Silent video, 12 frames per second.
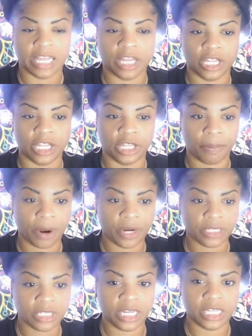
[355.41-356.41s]
The
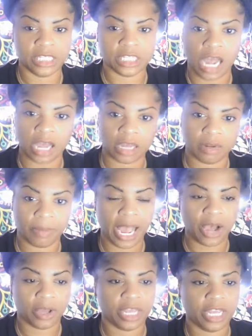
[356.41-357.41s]
person he's talking
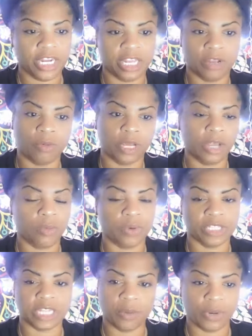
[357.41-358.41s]
about, he didn't. He
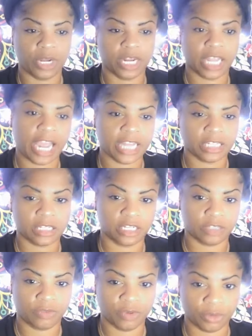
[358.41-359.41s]
wished they wouldn't have came to
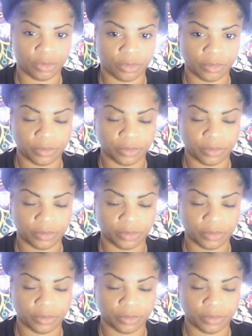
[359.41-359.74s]
his funeral.